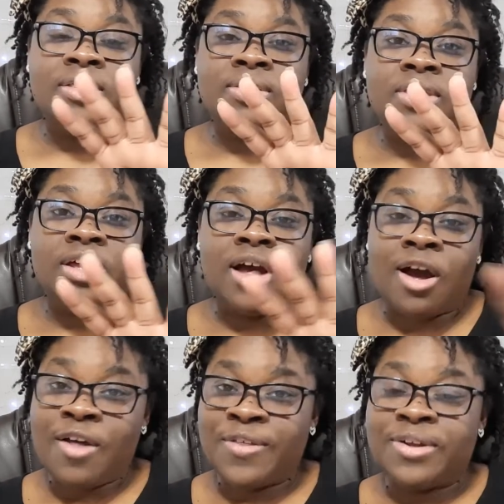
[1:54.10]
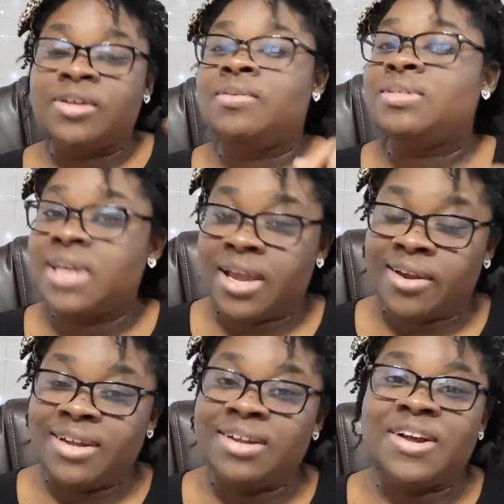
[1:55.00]
the author, who is
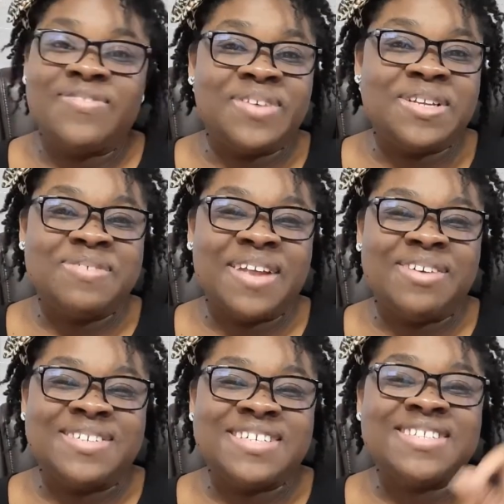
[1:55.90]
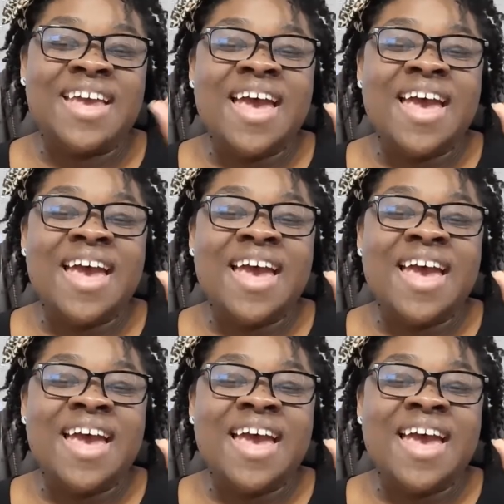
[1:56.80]
Aaron of Fingtam Languages,